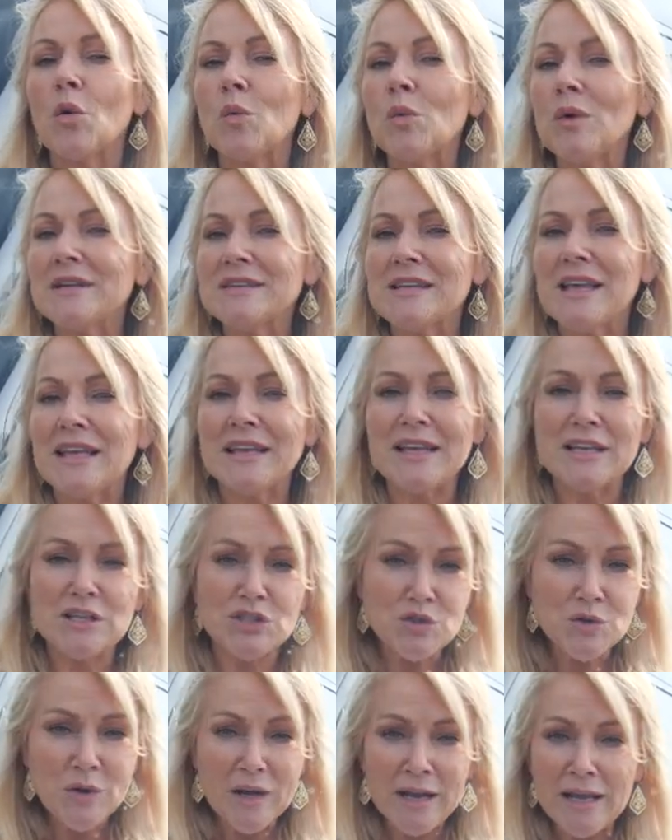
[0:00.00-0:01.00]
We take
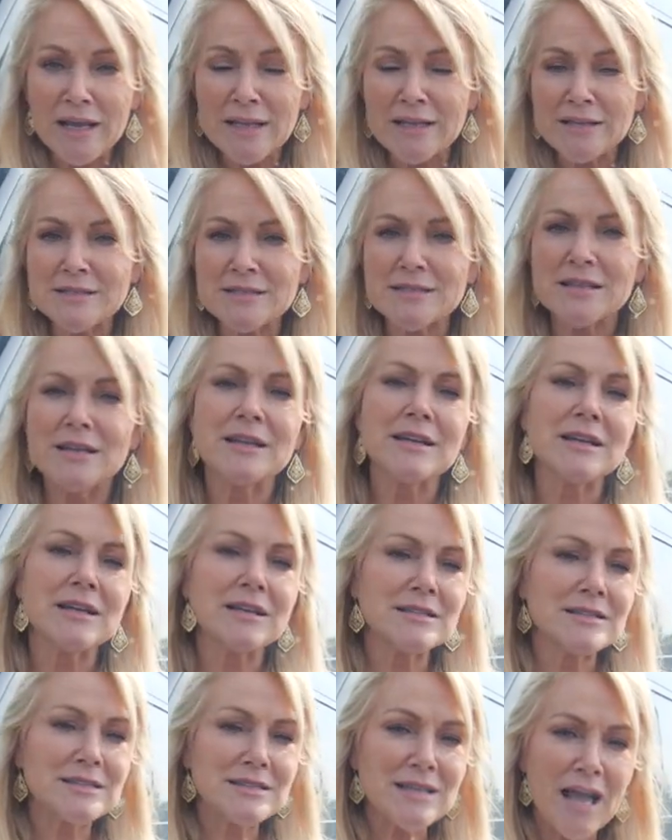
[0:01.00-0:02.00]
in trades,
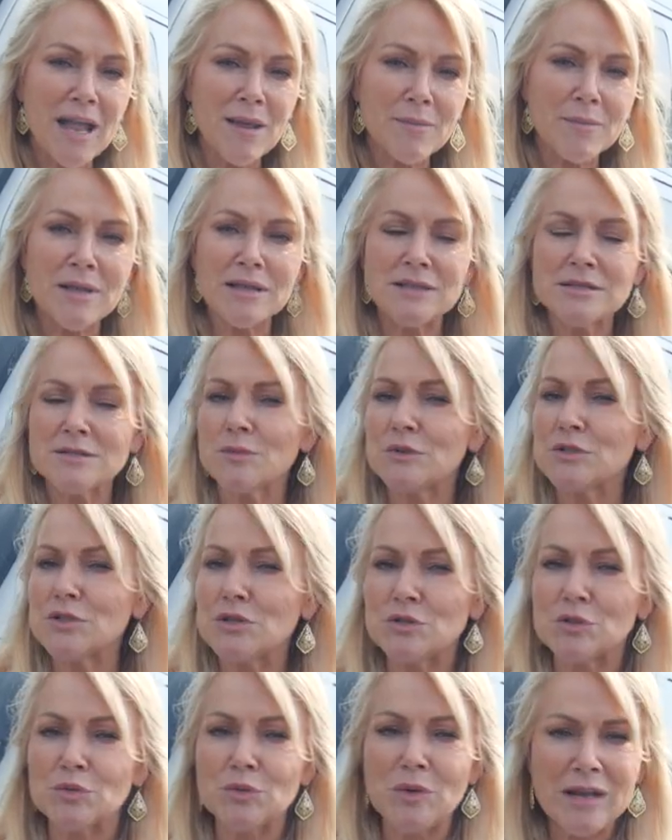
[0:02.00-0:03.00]
consignments, we
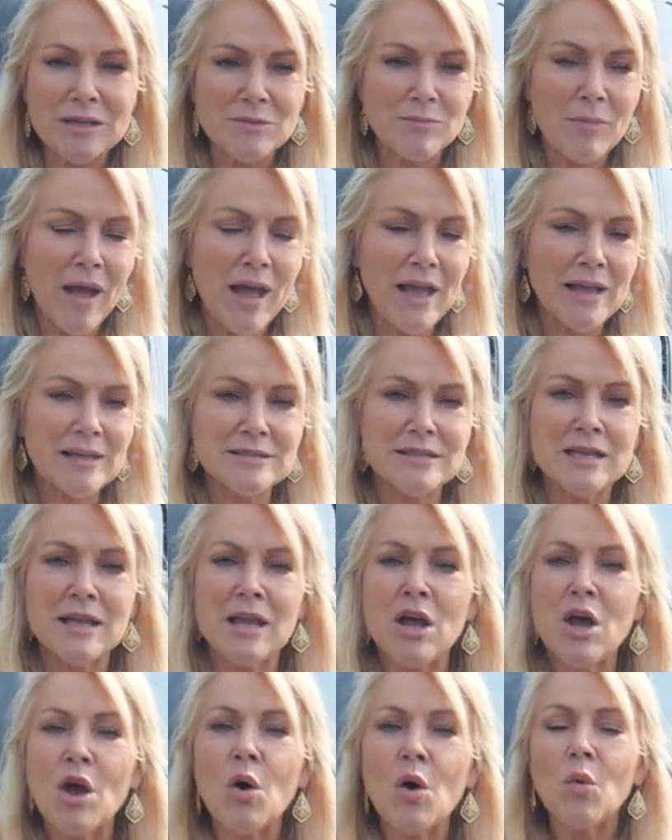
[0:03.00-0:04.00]
do direct buys,
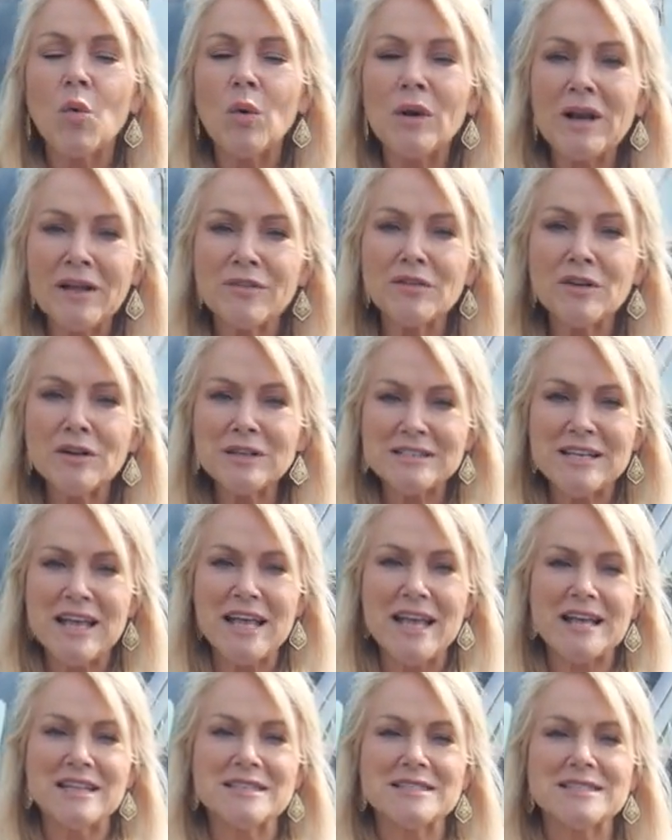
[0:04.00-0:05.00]
whatever it
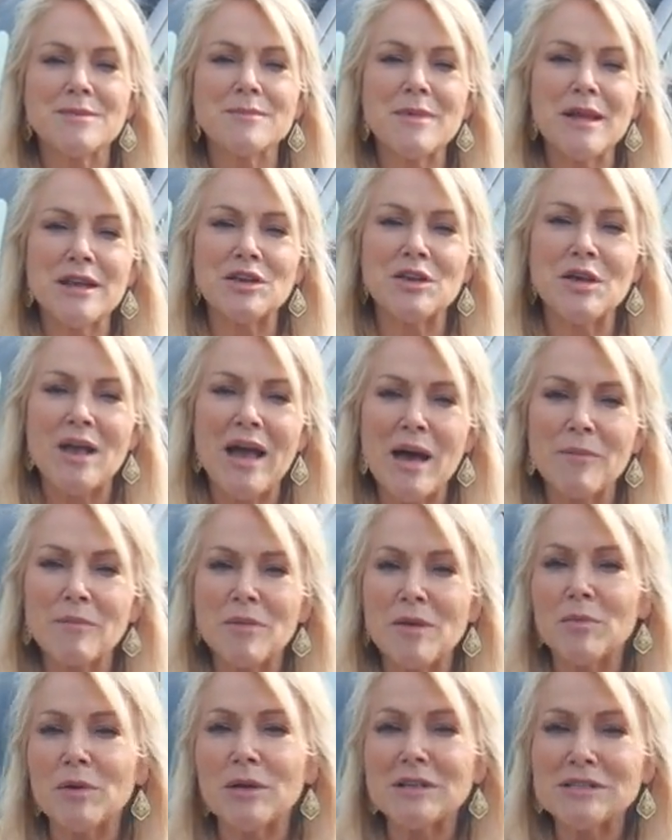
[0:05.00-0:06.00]
takes to make you
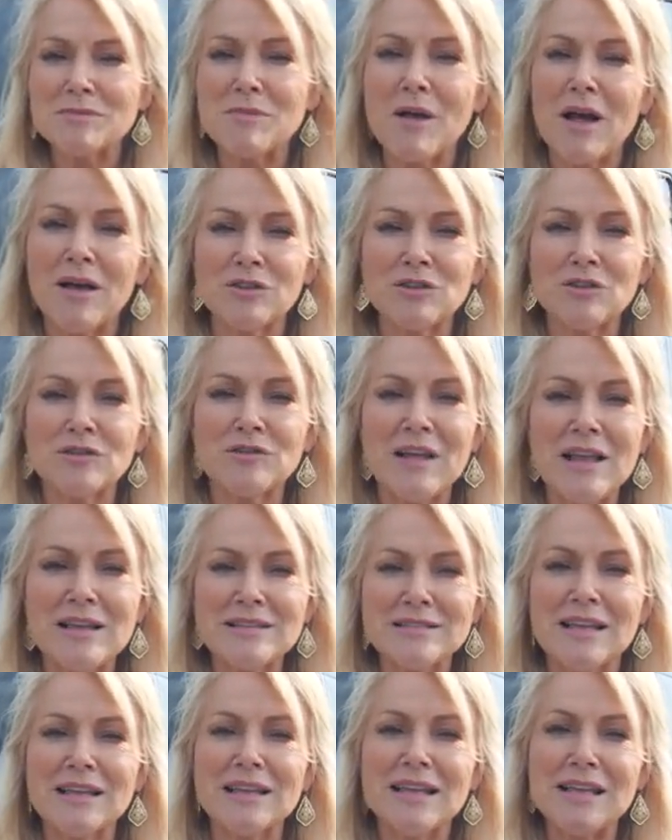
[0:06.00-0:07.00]
happy, put a smile on your
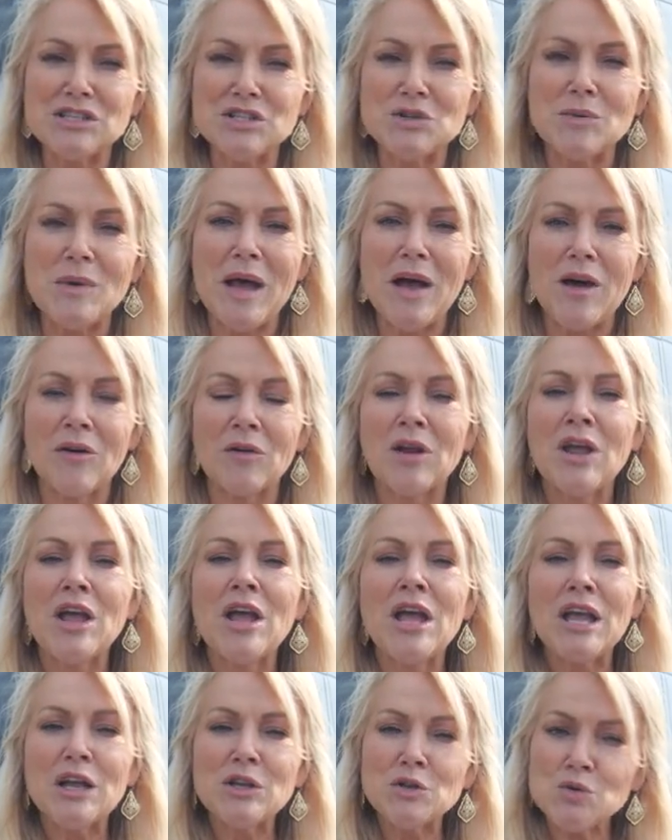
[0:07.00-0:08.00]
face and get you out
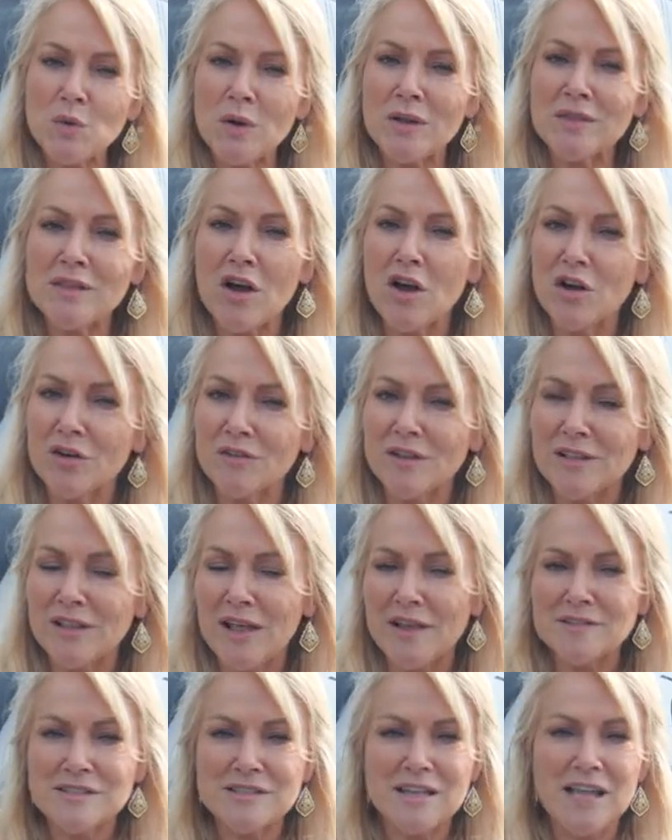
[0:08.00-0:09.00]
enjoying the RV
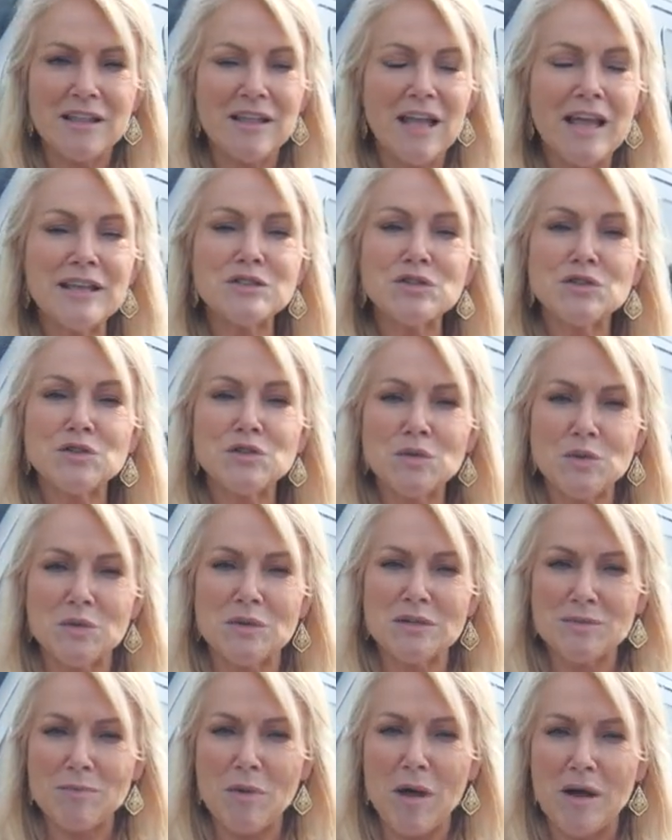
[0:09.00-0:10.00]
lifestyle as soon
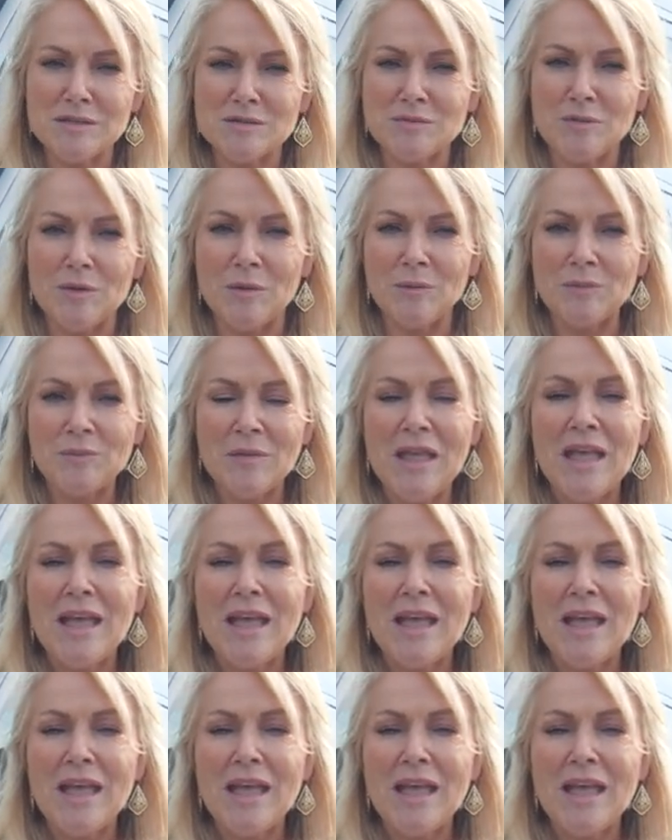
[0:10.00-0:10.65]
as possible.